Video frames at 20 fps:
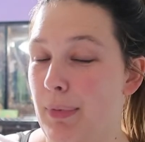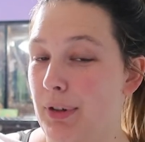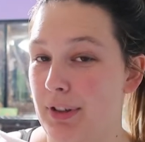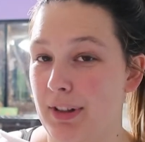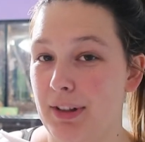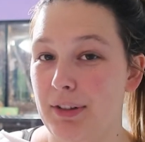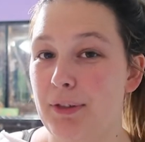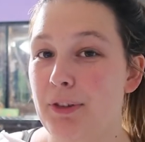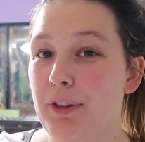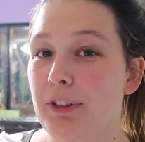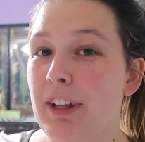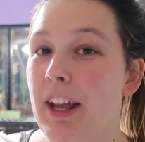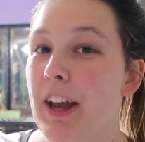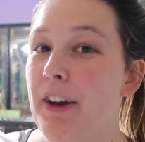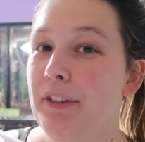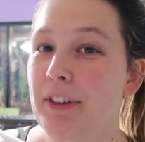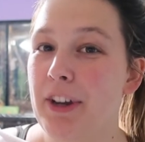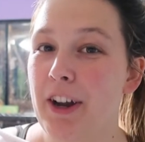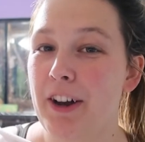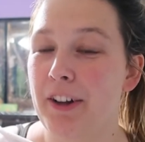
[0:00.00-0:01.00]
about to scroll
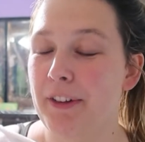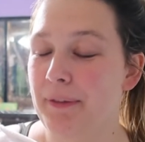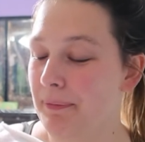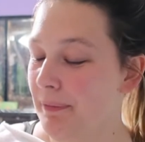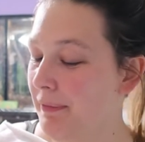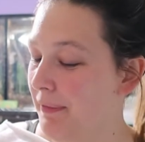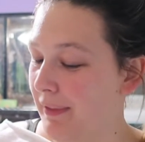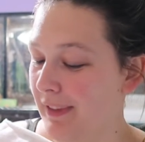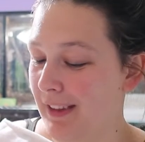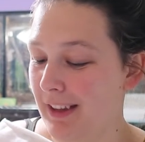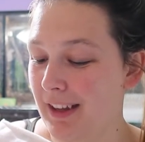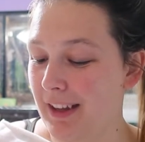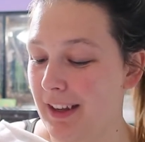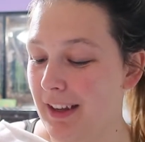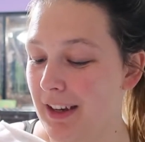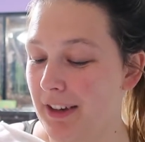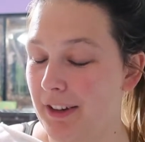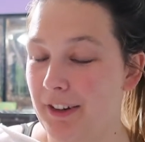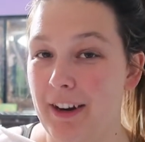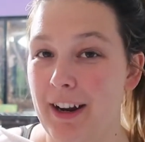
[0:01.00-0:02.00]
down, y'all.
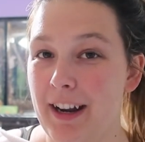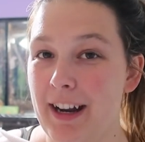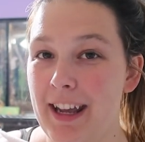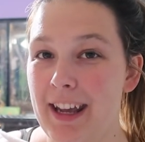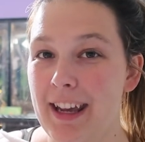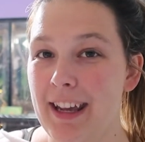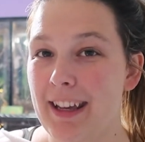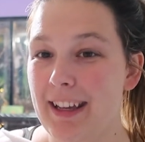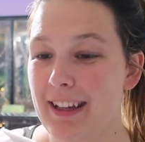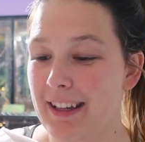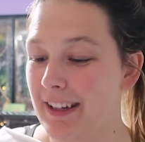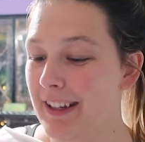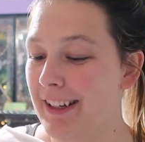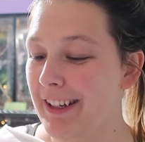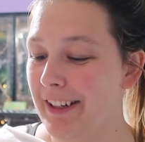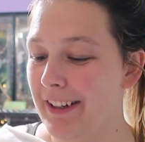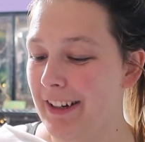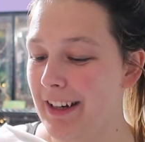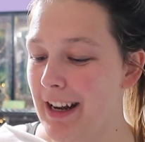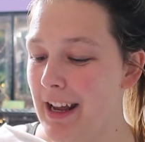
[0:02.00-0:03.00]
Ready?
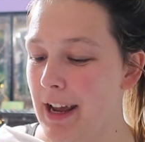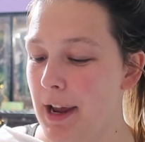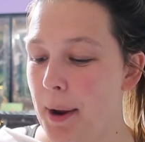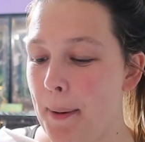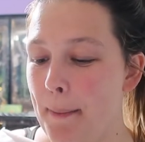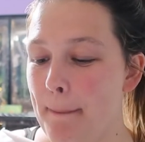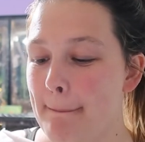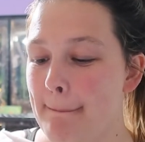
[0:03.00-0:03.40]
You ready?